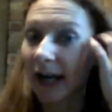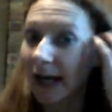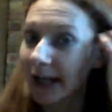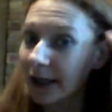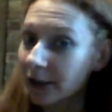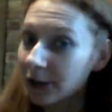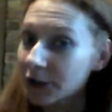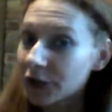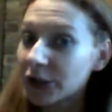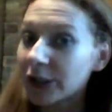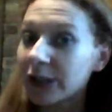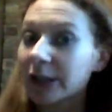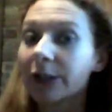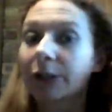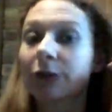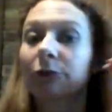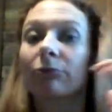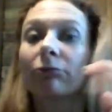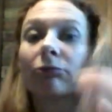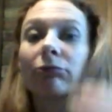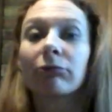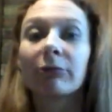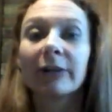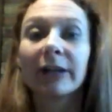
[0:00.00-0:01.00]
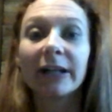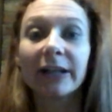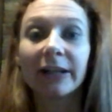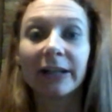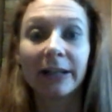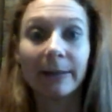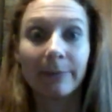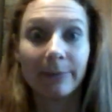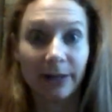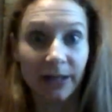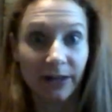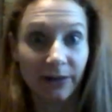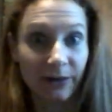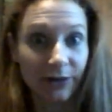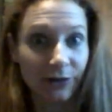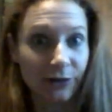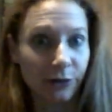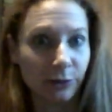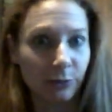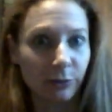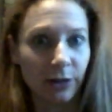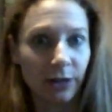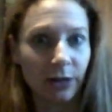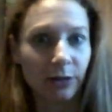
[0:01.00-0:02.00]
energy is really big
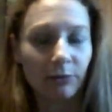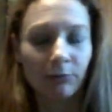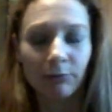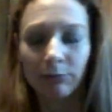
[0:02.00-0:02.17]
this week.